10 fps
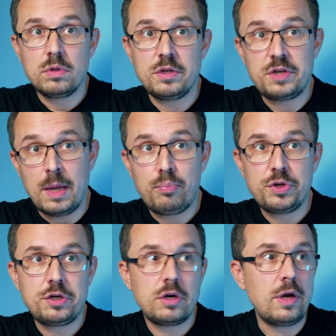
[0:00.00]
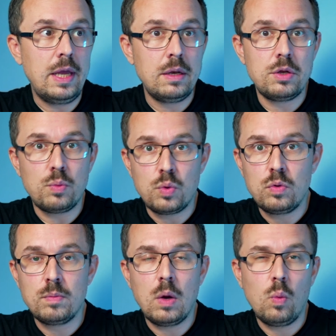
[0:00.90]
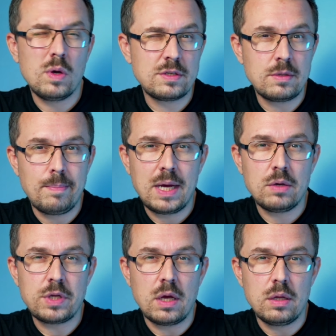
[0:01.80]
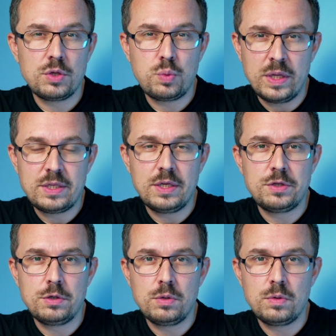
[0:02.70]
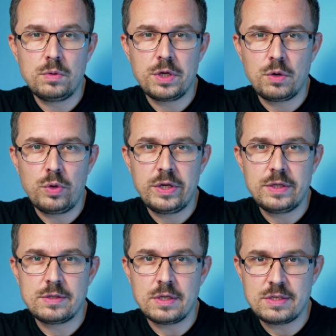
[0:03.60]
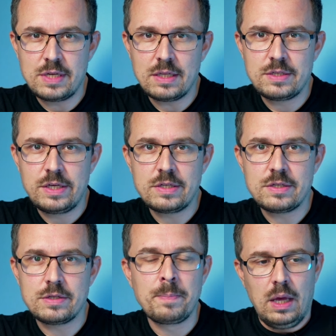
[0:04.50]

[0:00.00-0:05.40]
The temperature in the room was about 22 degrees Celsius.